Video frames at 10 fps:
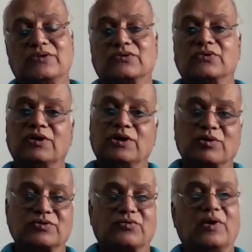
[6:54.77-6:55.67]
So it
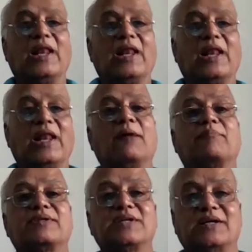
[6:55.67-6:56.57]
was
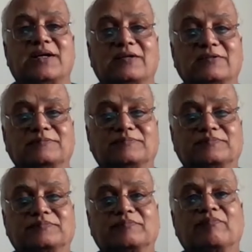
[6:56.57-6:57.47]
well appreciated.
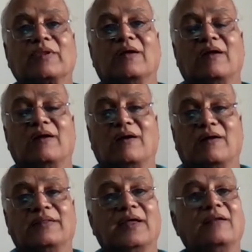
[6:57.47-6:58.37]

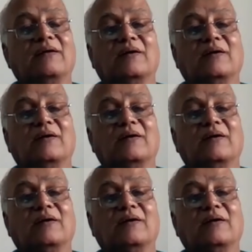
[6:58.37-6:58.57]
Then